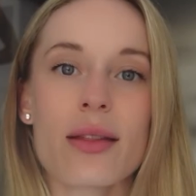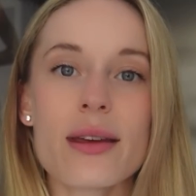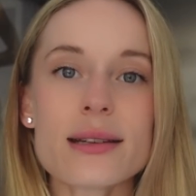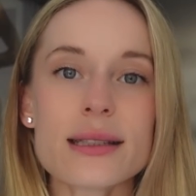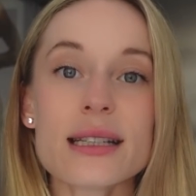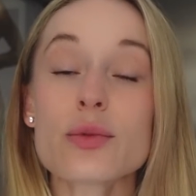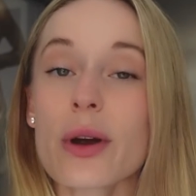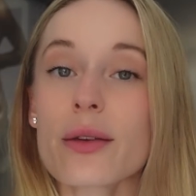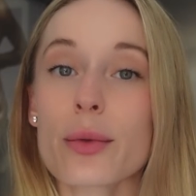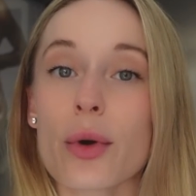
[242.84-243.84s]
This is
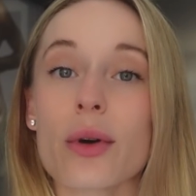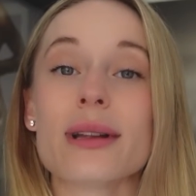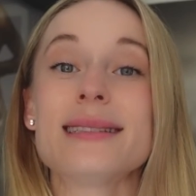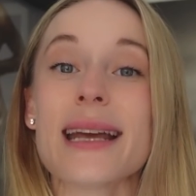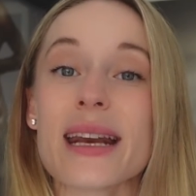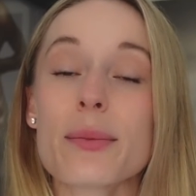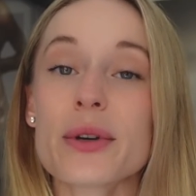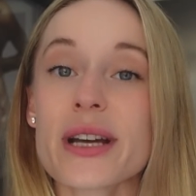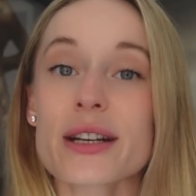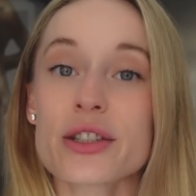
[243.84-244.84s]
where the role Data
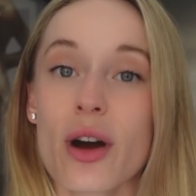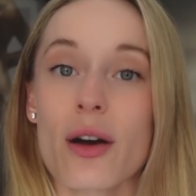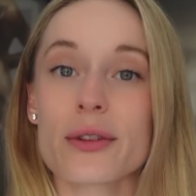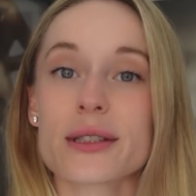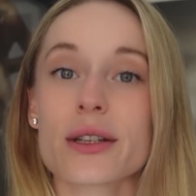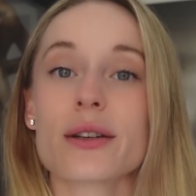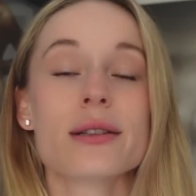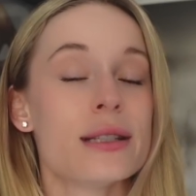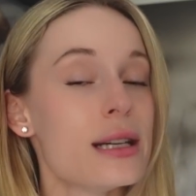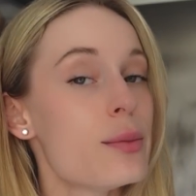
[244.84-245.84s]
Protection Officer,
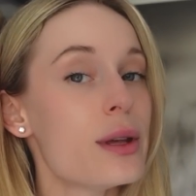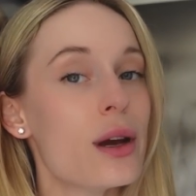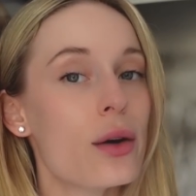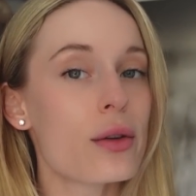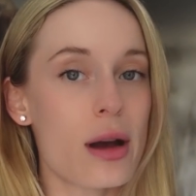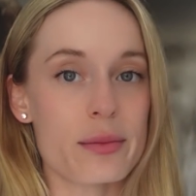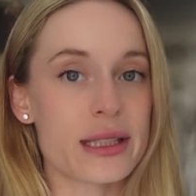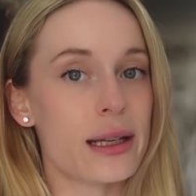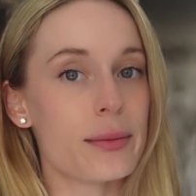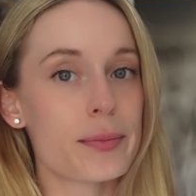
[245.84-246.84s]
DPO,
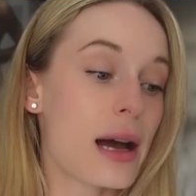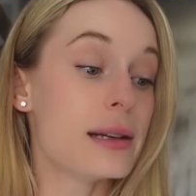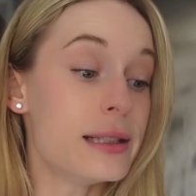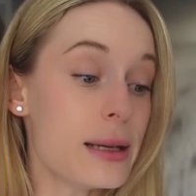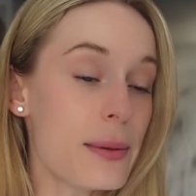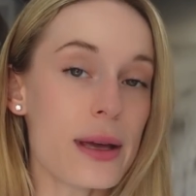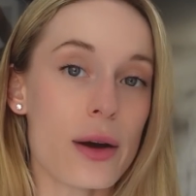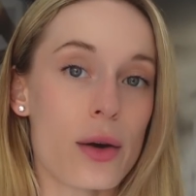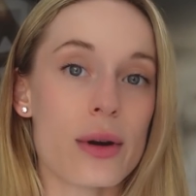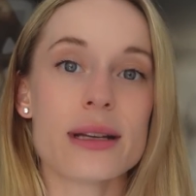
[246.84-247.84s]
comes in. A
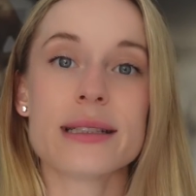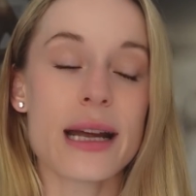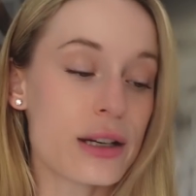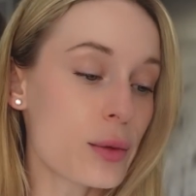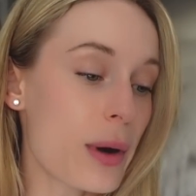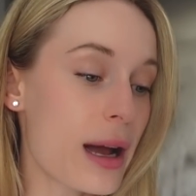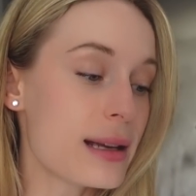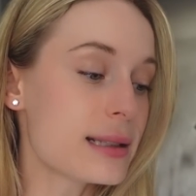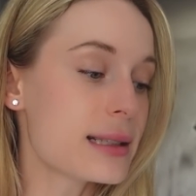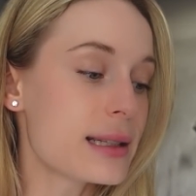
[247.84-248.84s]
DPO is an
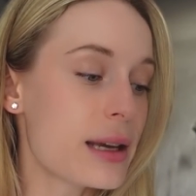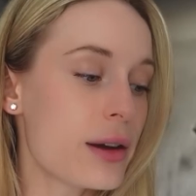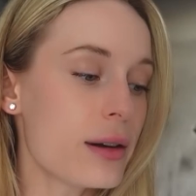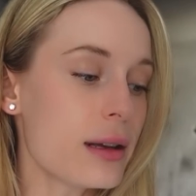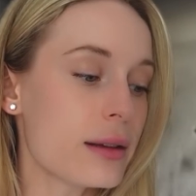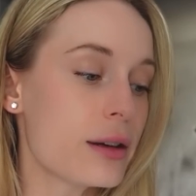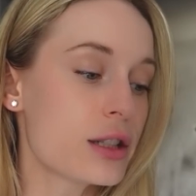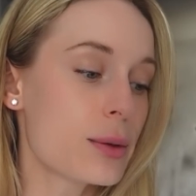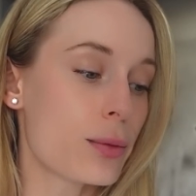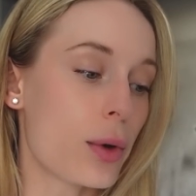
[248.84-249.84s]
enterprise security
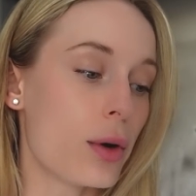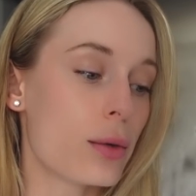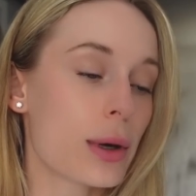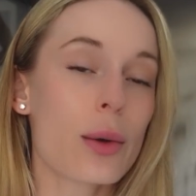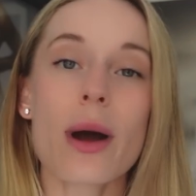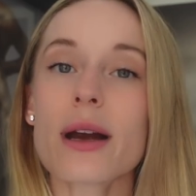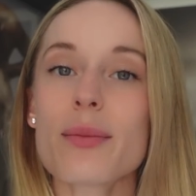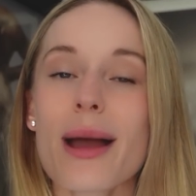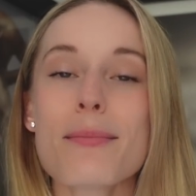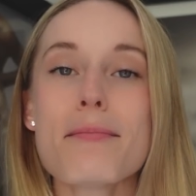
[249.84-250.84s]
leadership role
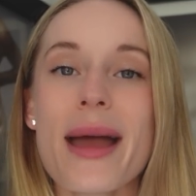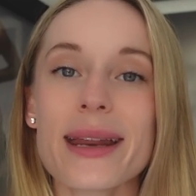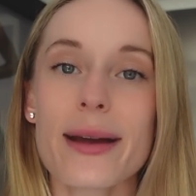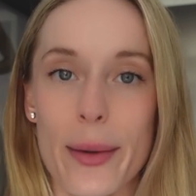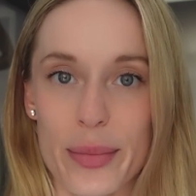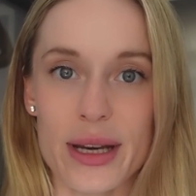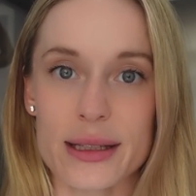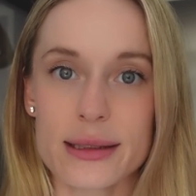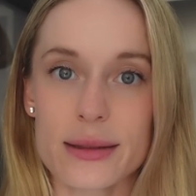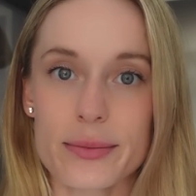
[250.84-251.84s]
required by many
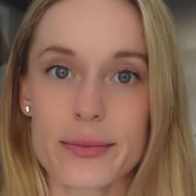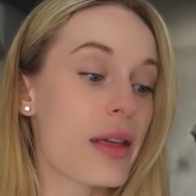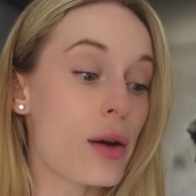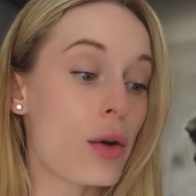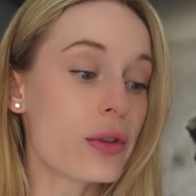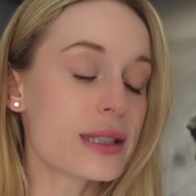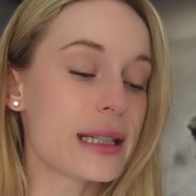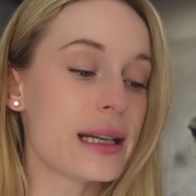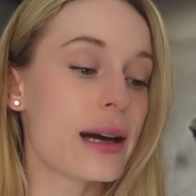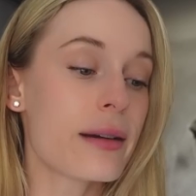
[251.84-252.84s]
companies. They
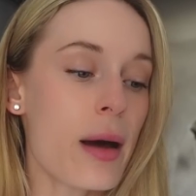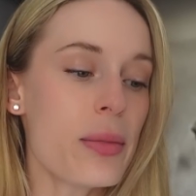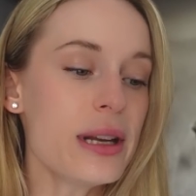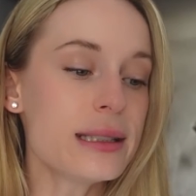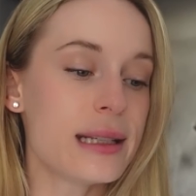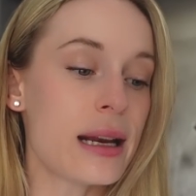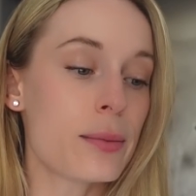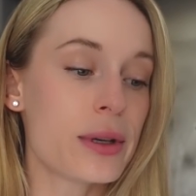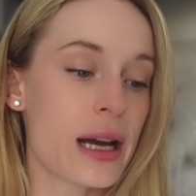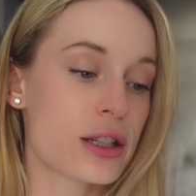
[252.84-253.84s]
oversee a company's
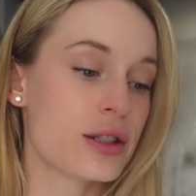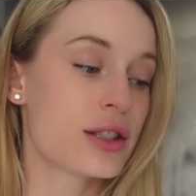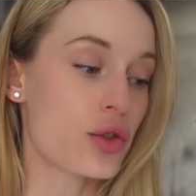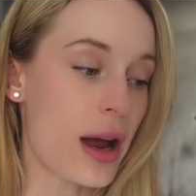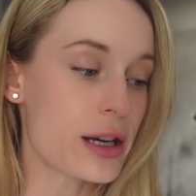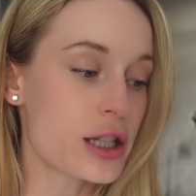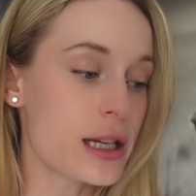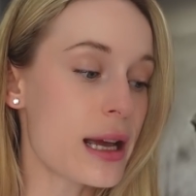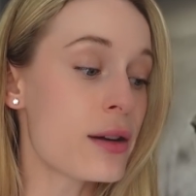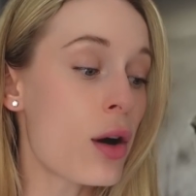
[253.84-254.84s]
data protection
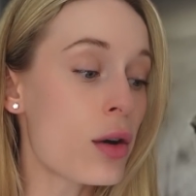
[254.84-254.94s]
strategy and